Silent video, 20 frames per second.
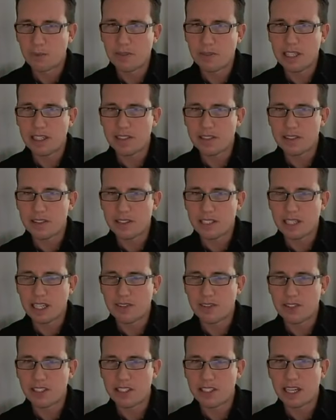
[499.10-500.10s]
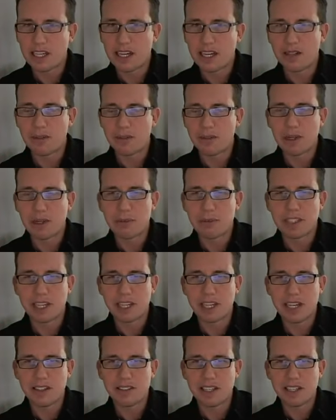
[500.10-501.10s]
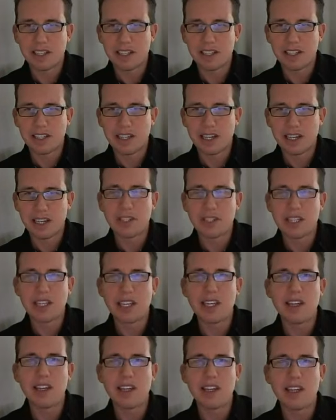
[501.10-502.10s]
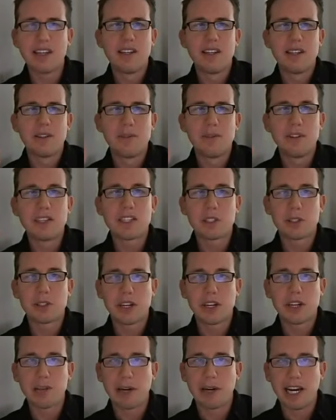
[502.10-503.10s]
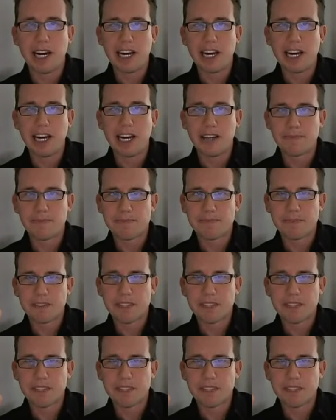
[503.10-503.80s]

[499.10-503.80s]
one of these kind of design websites, and I was really, really struck by it.